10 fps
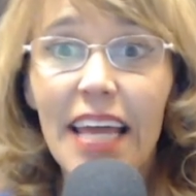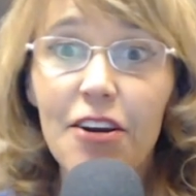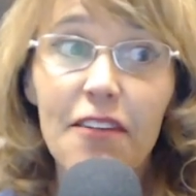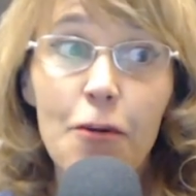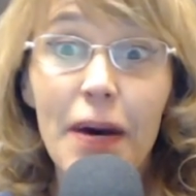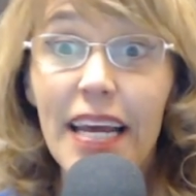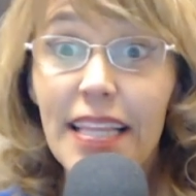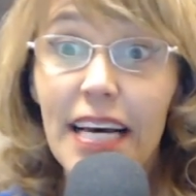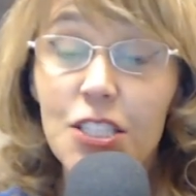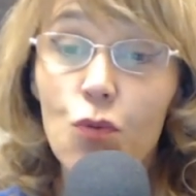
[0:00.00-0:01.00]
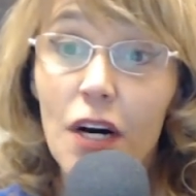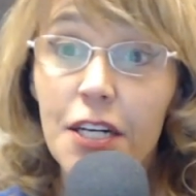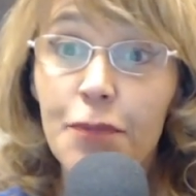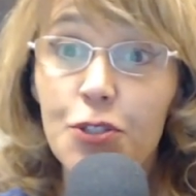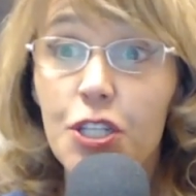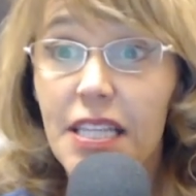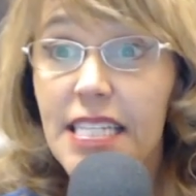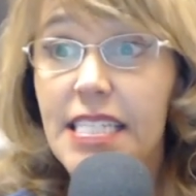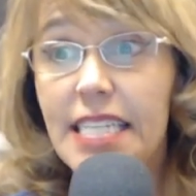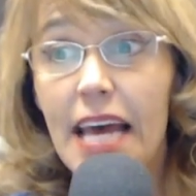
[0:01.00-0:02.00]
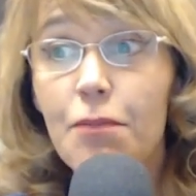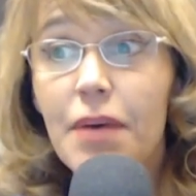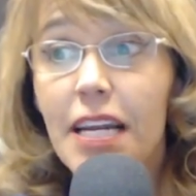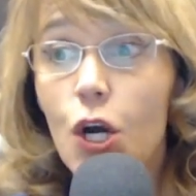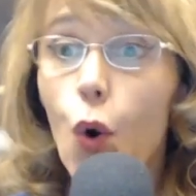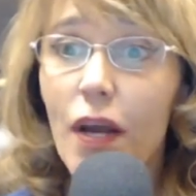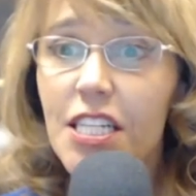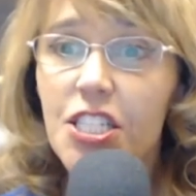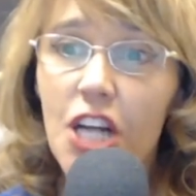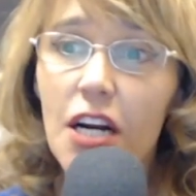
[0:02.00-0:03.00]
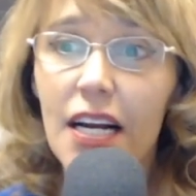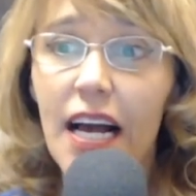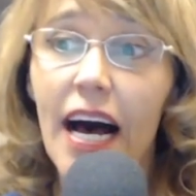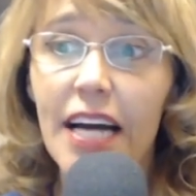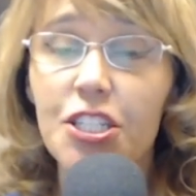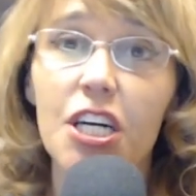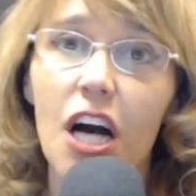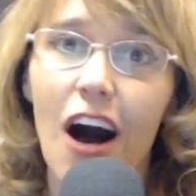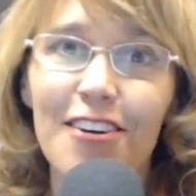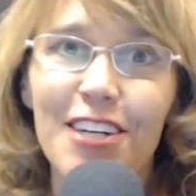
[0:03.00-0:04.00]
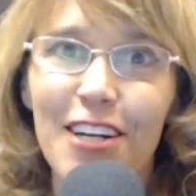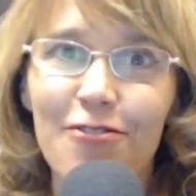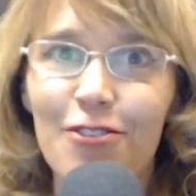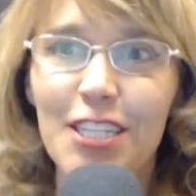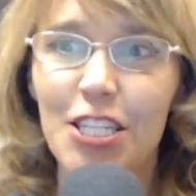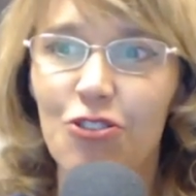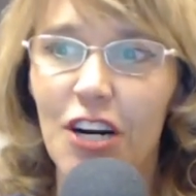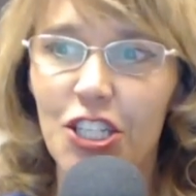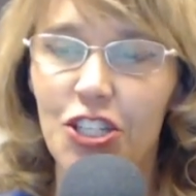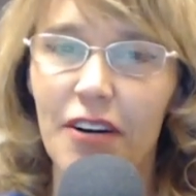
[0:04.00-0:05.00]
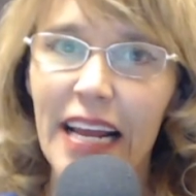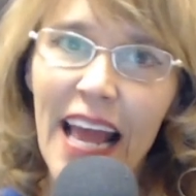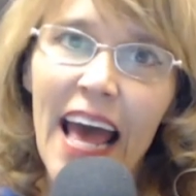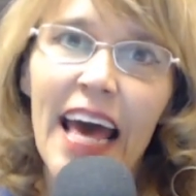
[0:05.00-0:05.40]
Hey there, everybody. I'd like to welcome you to this ten minute quick start guide to cognitive restructuring.